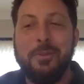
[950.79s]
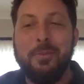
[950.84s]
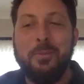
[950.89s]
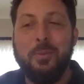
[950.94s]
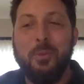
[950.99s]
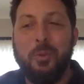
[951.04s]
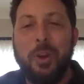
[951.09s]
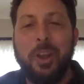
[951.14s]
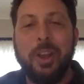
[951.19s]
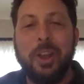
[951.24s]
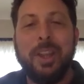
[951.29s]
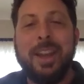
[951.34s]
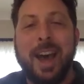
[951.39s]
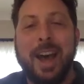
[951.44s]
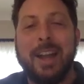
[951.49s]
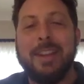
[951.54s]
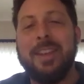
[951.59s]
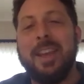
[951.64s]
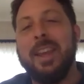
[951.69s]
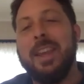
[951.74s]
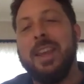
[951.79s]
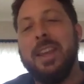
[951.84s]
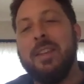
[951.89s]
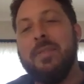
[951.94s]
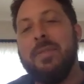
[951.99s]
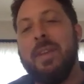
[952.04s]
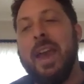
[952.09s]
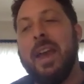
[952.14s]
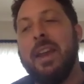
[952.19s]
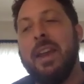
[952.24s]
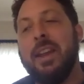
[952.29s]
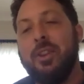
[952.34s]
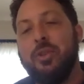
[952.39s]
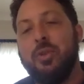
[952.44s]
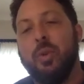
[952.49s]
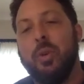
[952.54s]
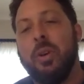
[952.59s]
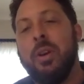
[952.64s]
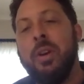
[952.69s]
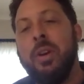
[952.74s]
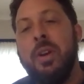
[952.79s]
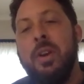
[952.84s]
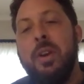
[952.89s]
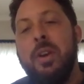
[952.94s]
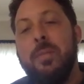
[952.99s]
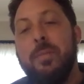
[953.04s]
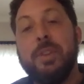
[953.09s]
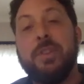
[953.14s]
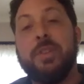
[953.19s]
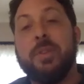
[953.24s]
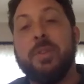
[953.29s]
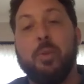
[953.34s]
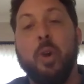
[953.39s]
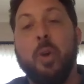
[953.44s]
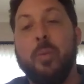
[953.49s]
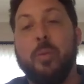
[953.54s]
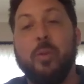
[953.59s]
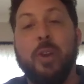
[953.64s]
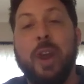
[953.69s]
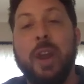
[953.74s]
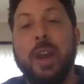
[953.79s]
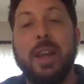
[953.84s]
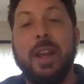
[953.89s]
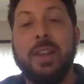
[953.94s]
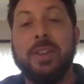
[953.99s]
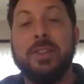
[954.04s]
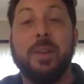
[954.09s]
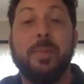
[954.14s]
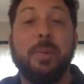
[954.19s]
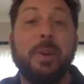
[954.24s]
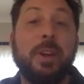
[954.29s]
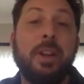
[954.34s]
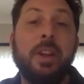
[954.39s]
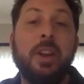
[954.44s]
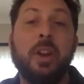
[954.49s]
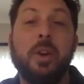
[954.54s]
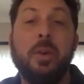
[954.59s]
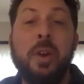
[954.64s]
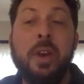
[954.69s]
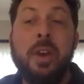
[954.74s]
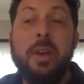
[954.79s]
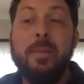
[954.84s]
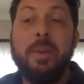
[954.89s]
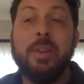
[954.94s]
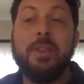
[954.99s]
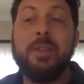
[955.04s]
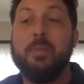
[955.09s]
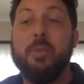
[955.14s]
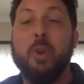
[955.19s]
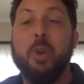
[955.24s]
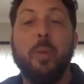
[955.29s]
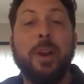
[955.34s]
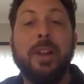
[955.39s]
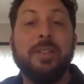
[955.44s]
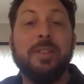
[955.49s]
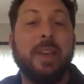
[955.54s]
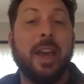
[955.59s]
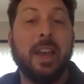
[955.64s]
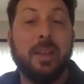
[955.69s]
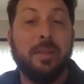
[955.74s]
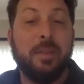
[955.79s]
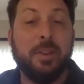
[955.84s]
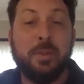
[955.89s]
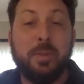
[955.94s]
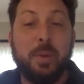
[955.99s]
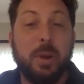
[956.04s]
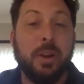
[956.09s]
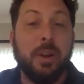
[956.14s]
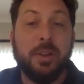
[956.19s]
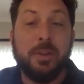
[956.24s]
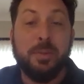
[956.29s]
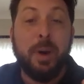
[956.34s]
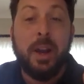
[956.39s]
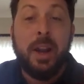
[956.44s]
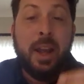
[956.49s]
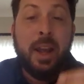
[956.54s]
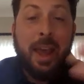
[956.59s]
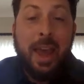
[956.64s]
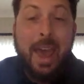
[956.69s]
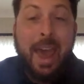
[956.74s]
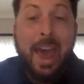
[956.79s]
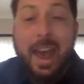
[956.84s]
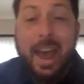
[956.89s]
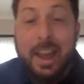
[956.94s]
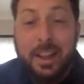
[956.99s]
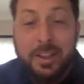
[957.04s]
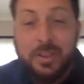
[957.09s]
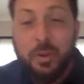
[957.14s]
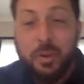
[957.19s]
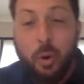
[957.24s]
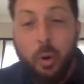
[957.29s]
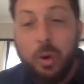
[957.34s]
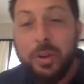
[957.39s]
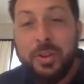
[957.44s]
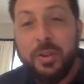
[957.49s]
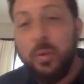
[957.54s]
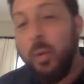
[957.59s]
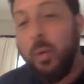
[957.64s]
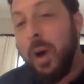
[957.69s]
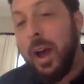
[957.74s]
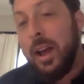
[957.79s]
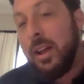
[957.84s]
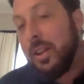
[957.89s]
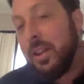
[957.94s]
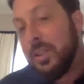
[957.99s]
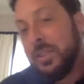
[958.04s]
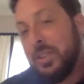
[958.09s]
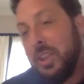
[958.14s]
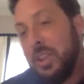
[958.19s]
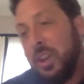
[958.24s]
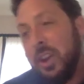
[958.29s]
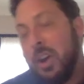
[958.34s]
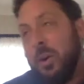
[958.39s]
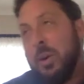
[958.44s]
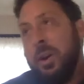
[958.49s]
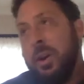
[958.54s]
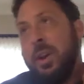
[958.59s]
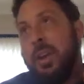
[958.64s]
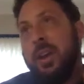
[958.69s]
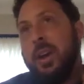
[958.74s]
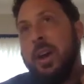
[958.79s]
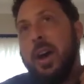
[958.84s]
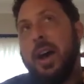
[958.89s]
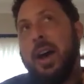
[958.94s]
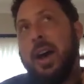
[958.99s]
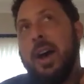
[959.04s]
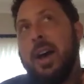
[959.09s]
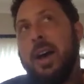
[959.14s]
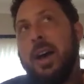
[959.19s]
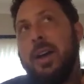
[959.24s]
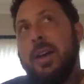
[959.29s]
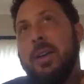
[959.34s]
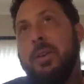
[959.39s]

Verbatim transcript: really not taking advantage or misappropriating his but you know, misappropriating his lack of experience. But as Orson Welles, you know, uh,